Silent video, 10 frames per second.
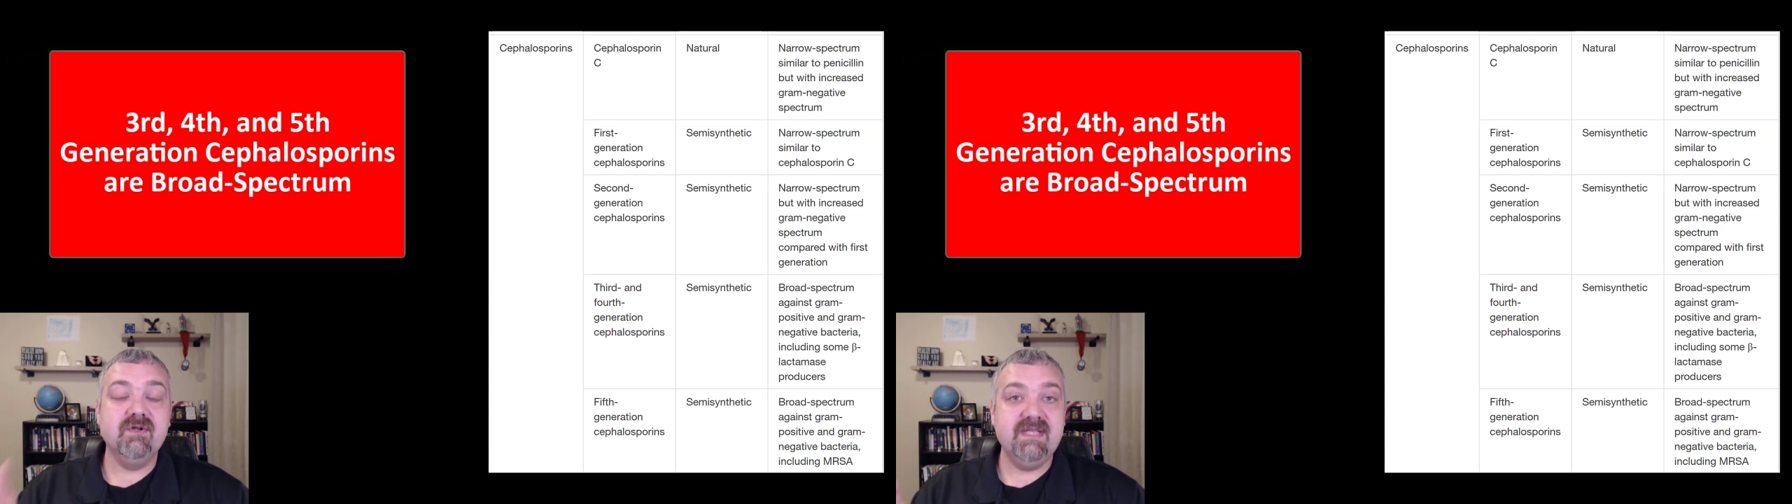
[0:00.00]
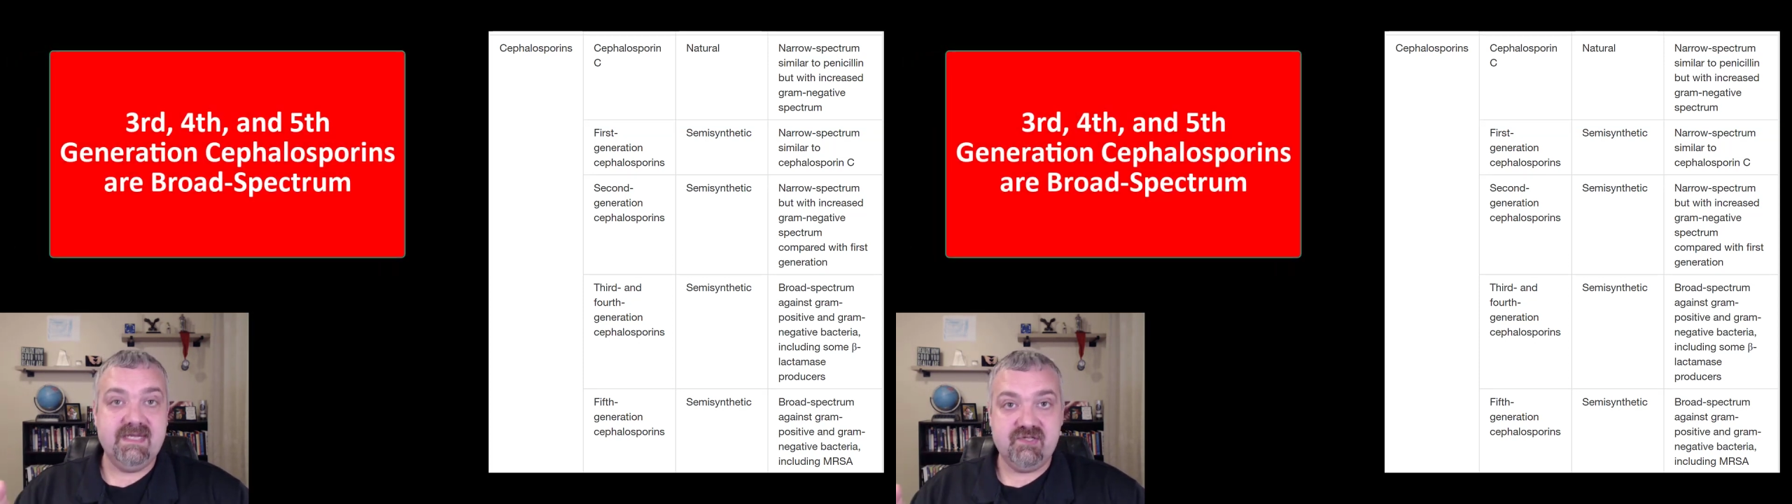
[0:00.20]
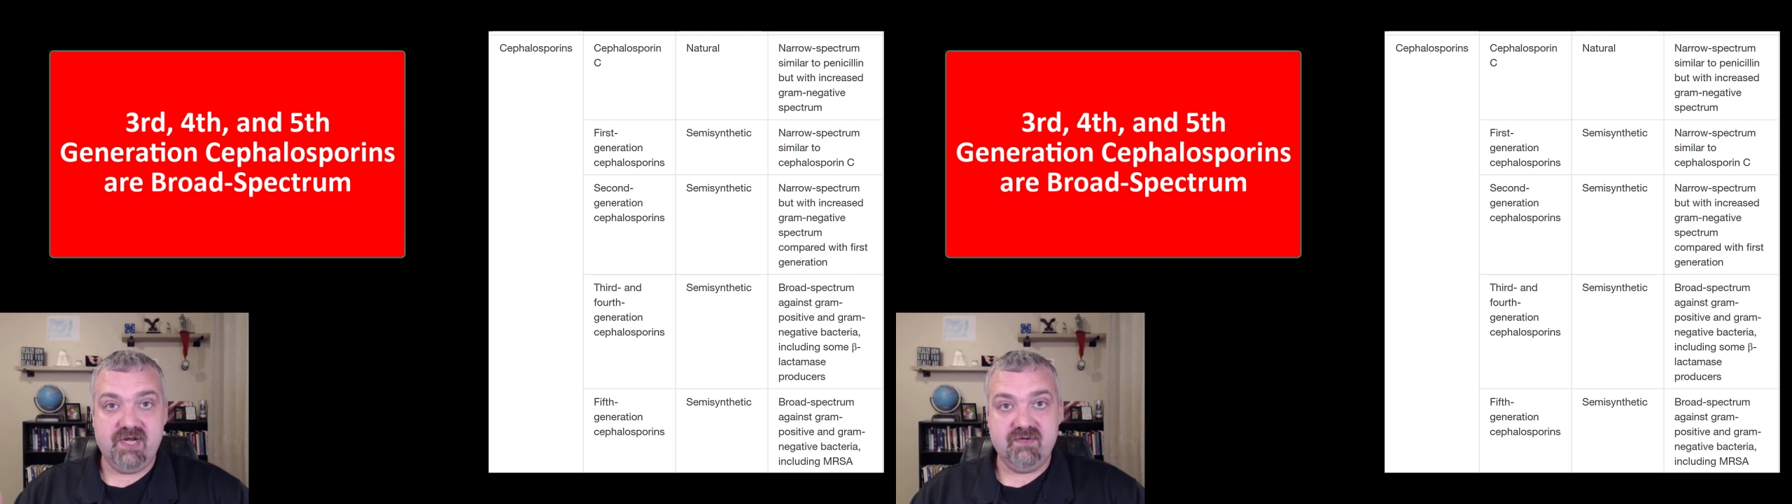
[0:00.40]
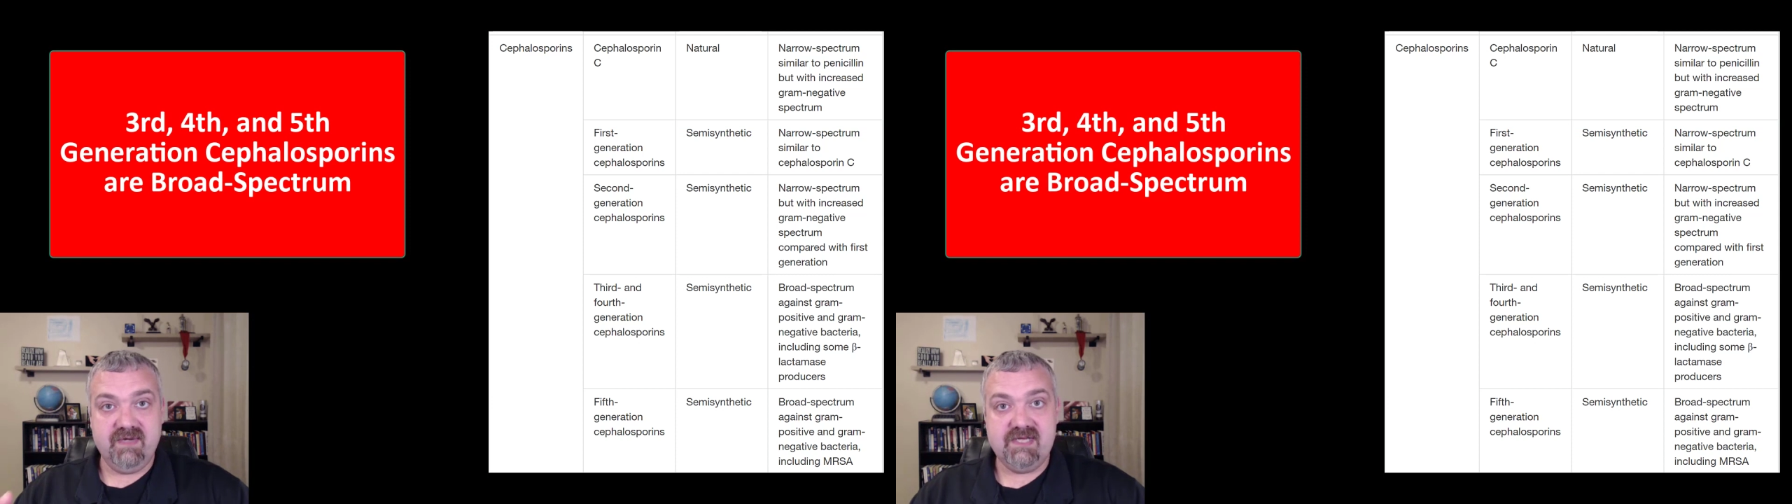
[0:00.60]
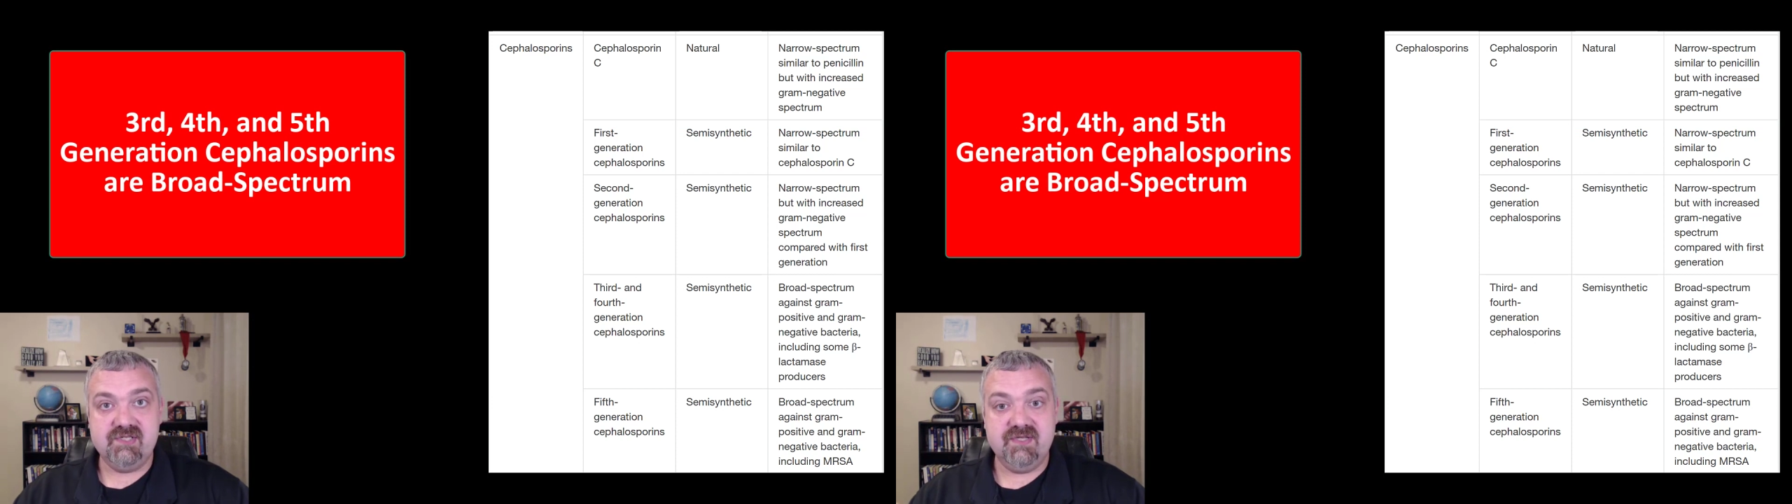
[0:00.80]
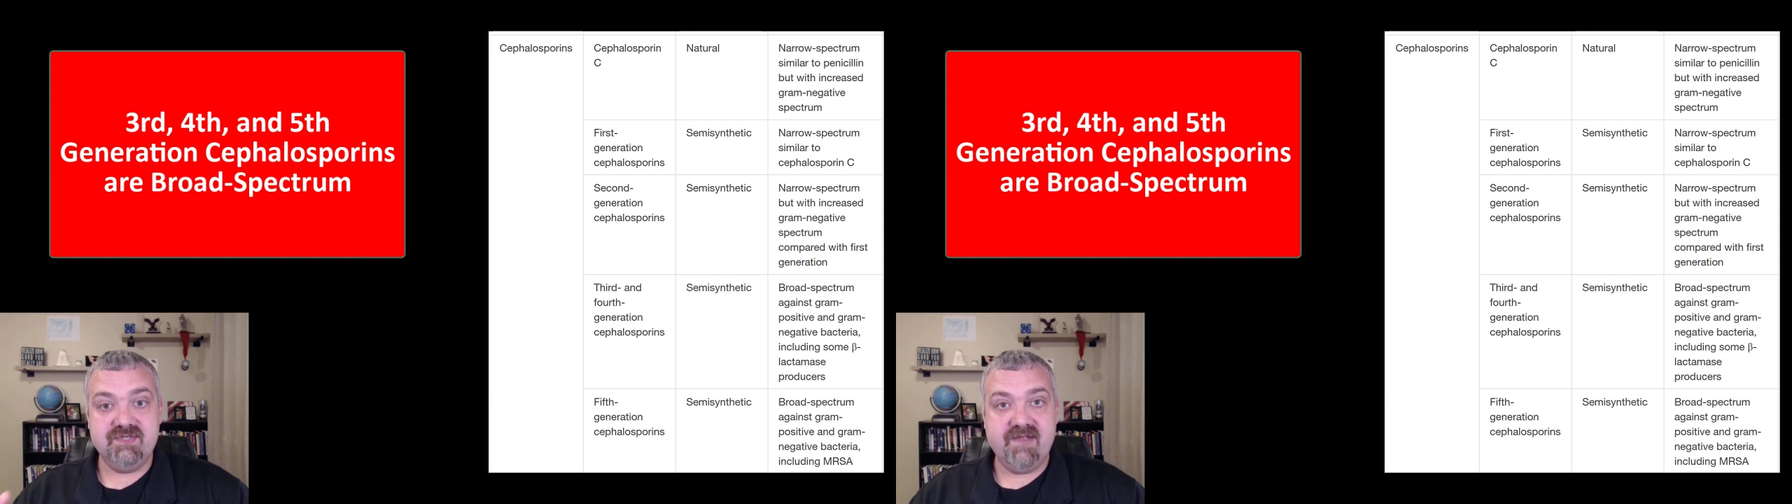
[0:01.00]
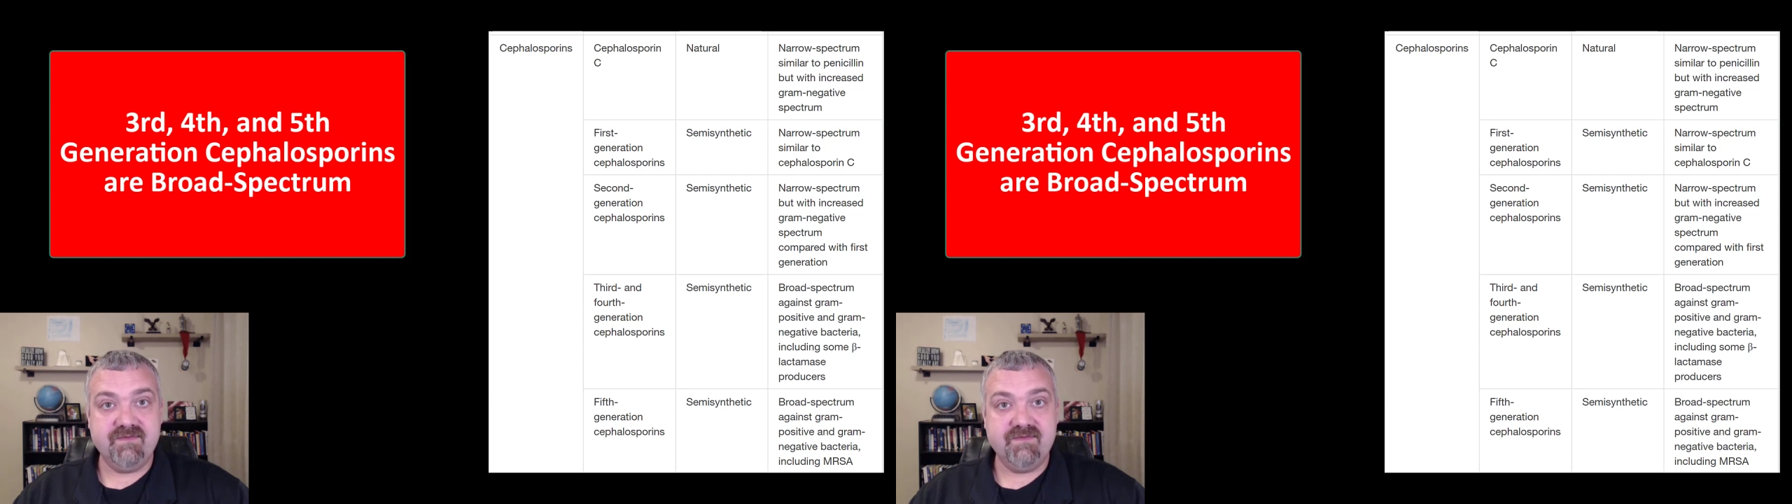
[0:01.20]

early generation